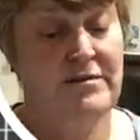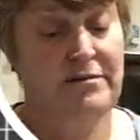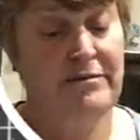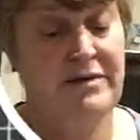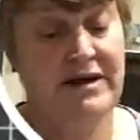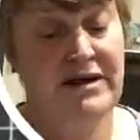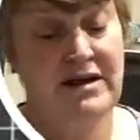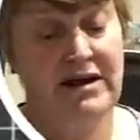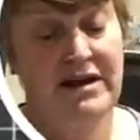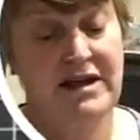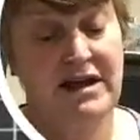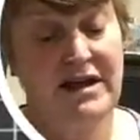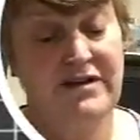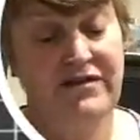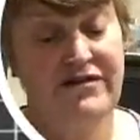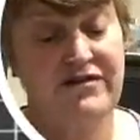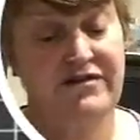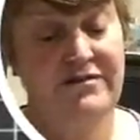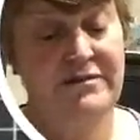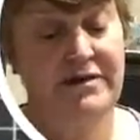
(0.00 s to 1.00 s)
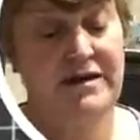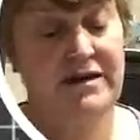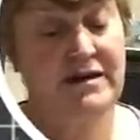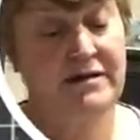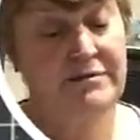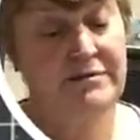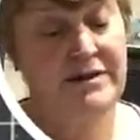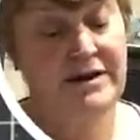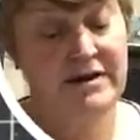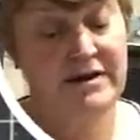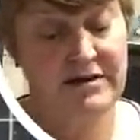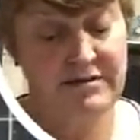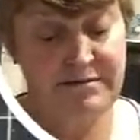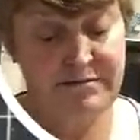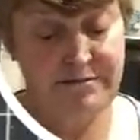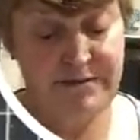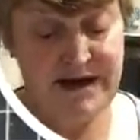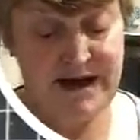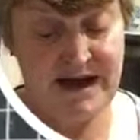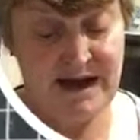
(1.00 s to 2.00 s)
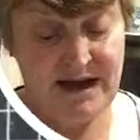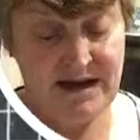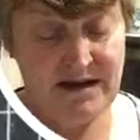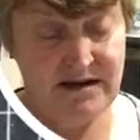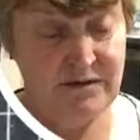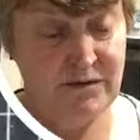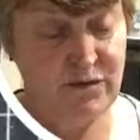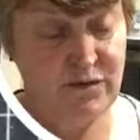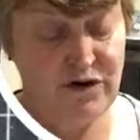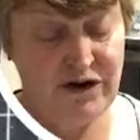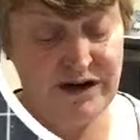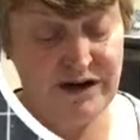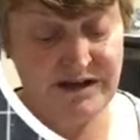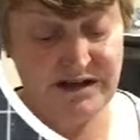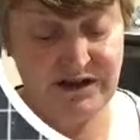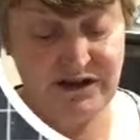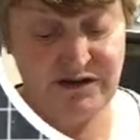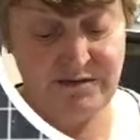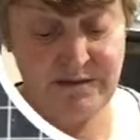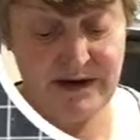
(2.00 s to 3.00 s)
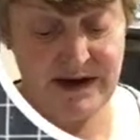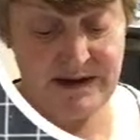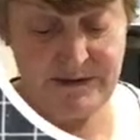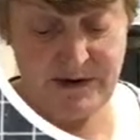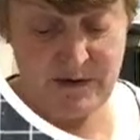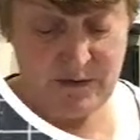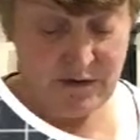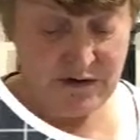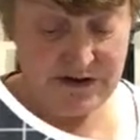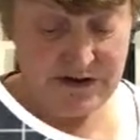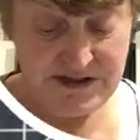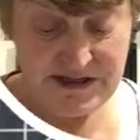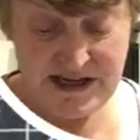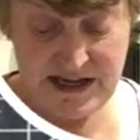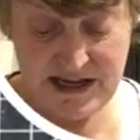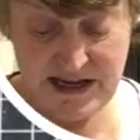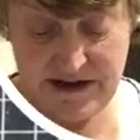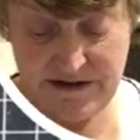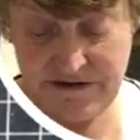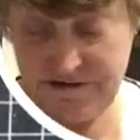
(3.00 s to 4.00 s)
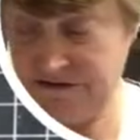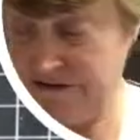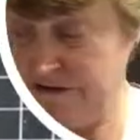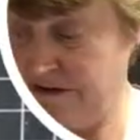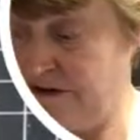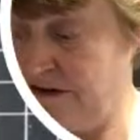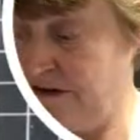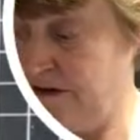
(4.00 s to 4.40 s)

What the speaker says: Bigger gift, a bigger bag, wider, you maybe want to have